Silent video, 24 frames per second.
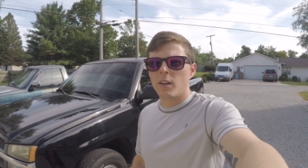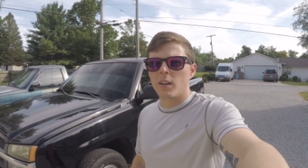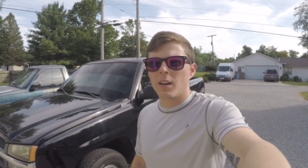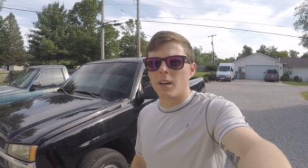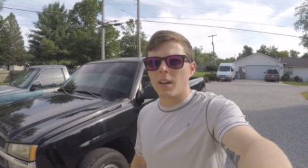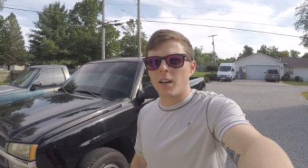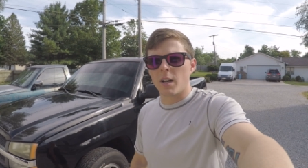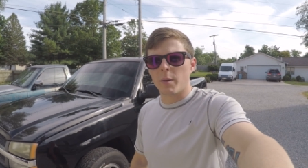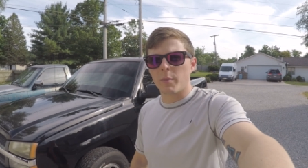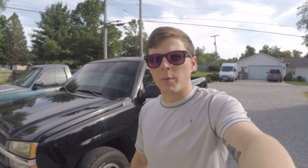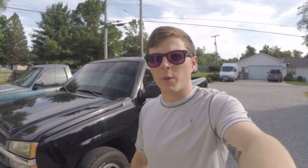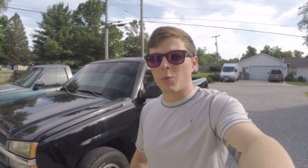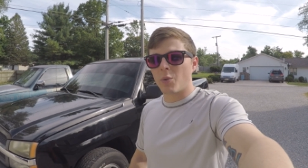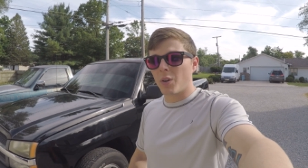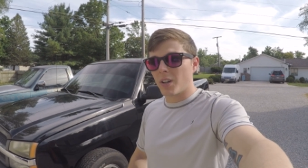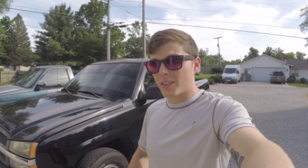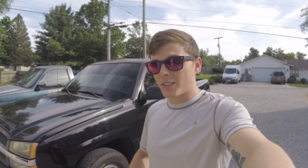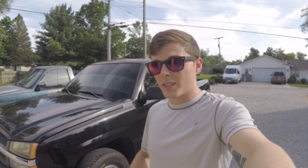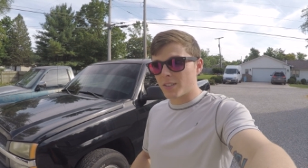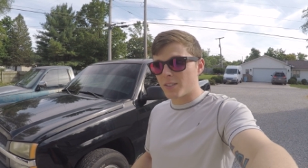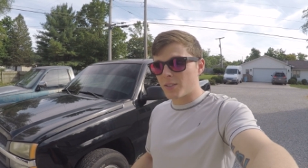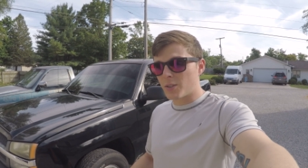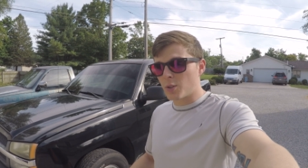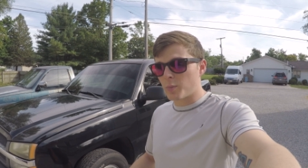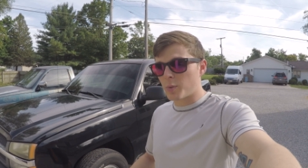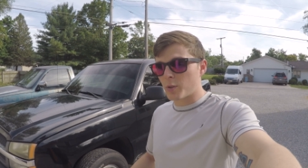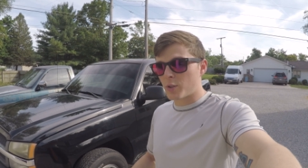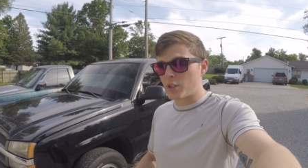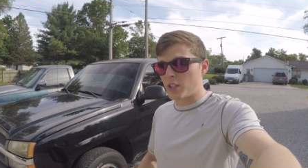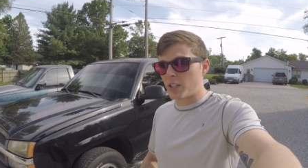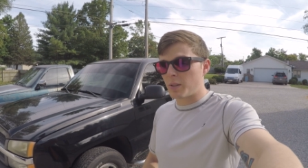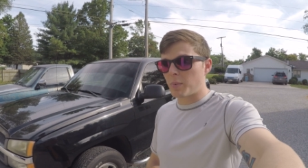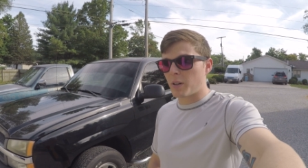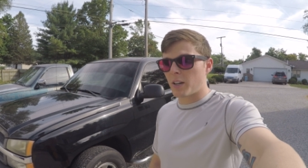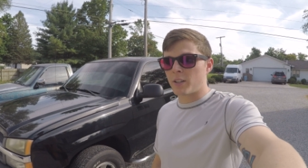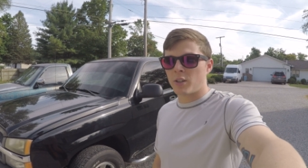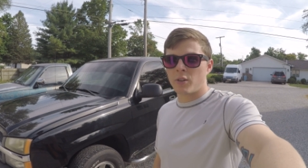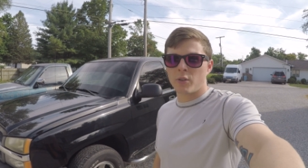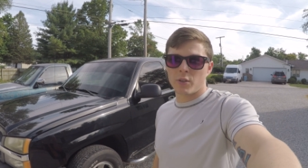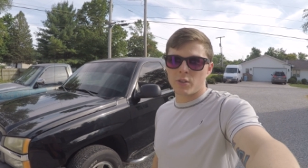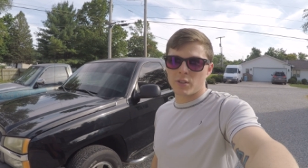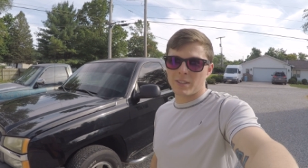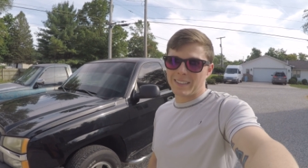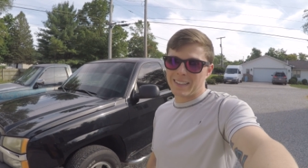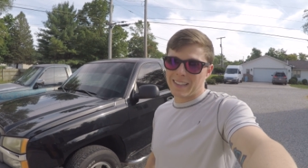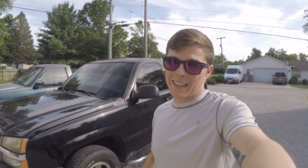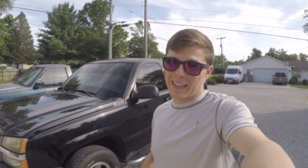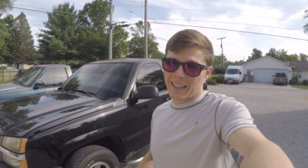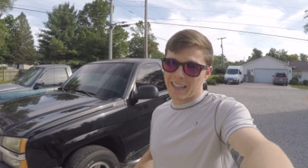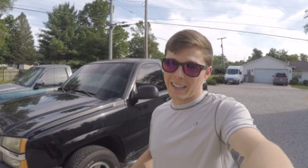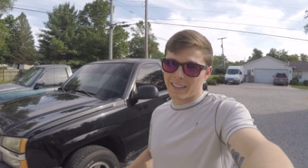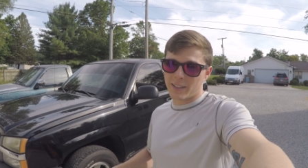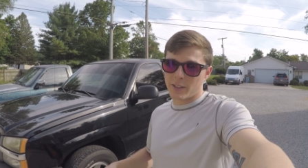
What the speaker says: It wasn't super cheap. I know there's a lot